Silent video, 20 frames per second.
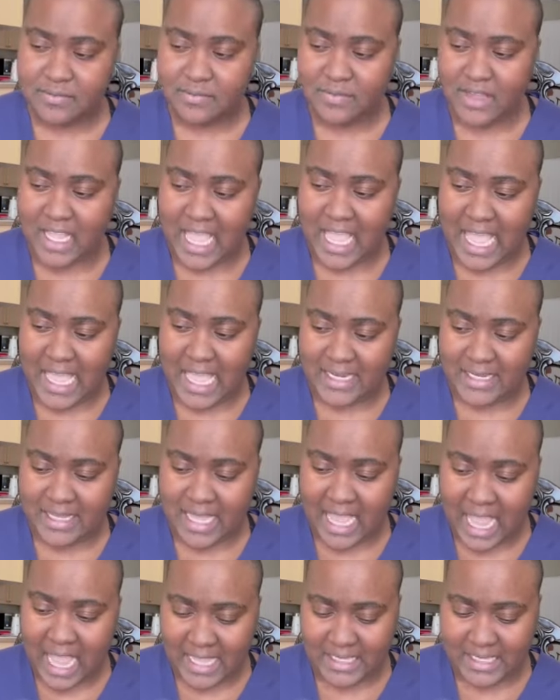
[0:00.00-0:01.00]
And
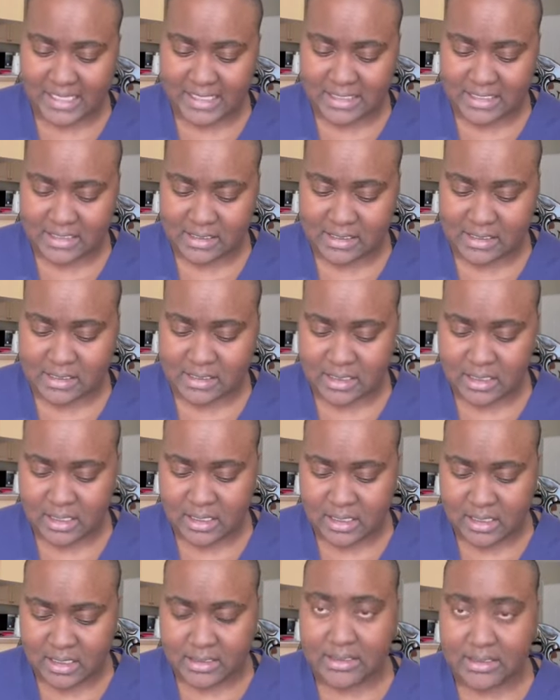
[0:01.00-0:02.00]
that is
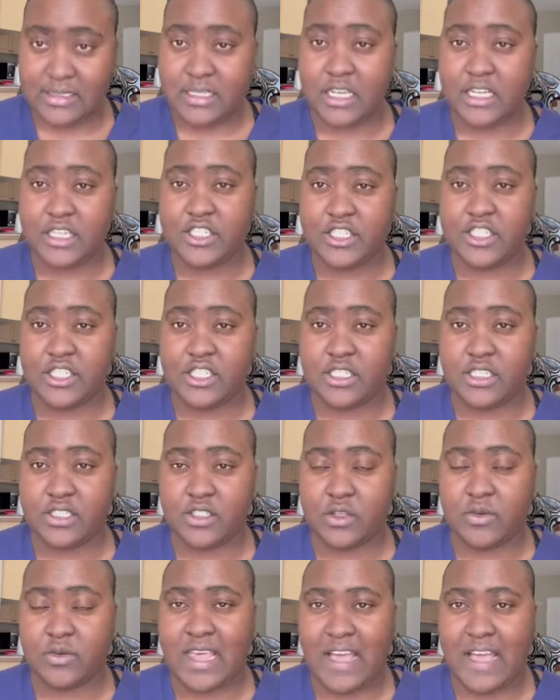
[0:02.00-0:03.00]

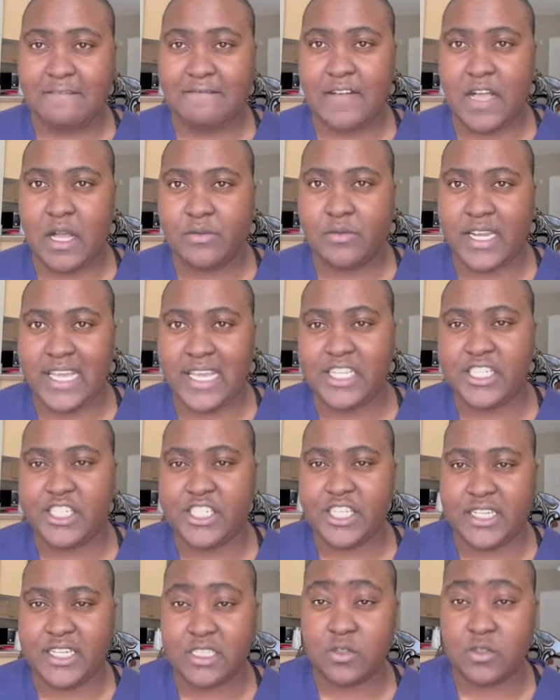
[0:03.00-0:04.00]
so that
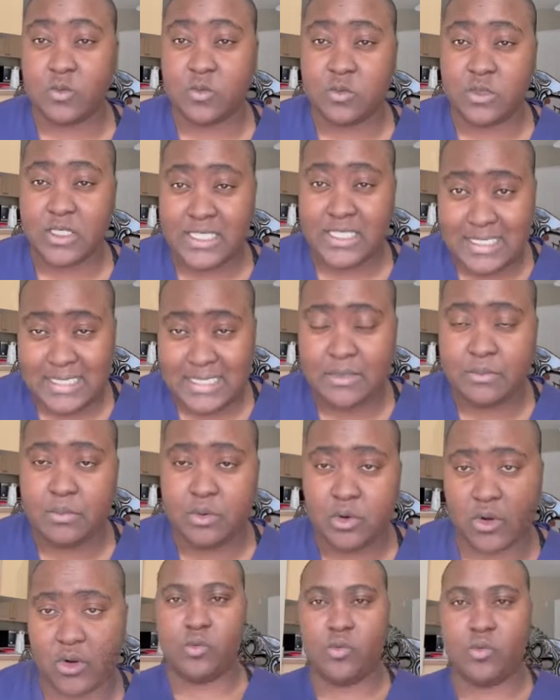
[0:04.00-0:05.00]
foundation is really
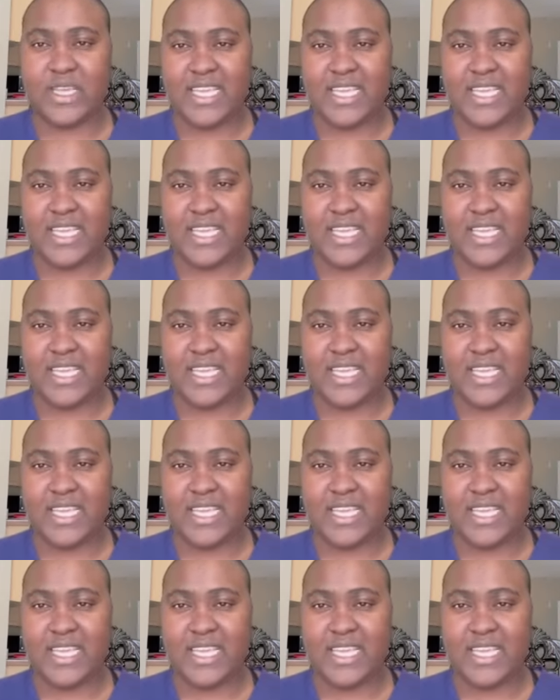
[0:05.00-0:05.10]
important.